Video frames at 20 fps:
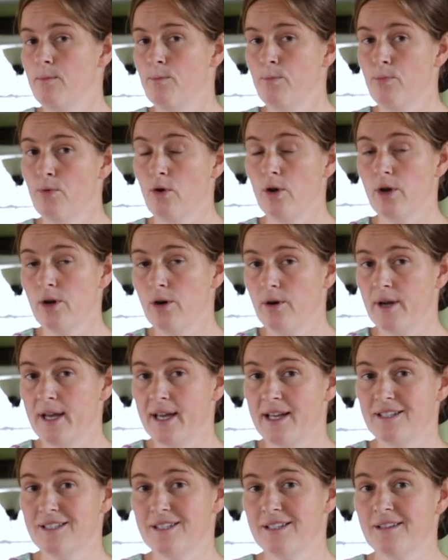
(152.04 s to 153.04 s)
broil
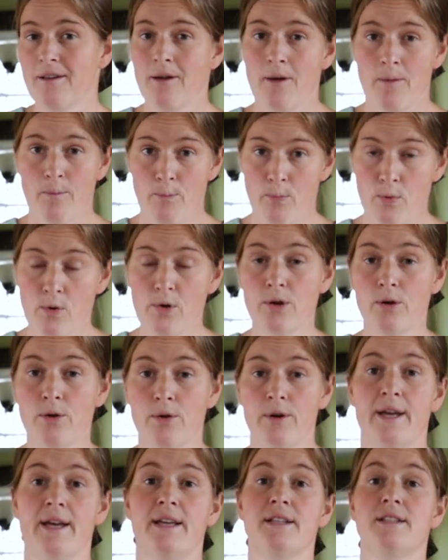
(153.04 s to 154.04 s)
it, boil
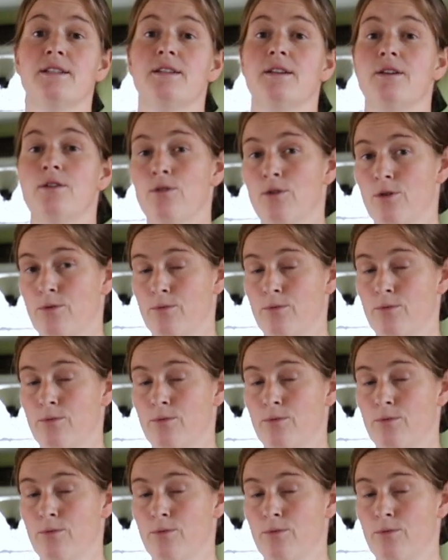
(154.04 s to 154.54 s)
it, or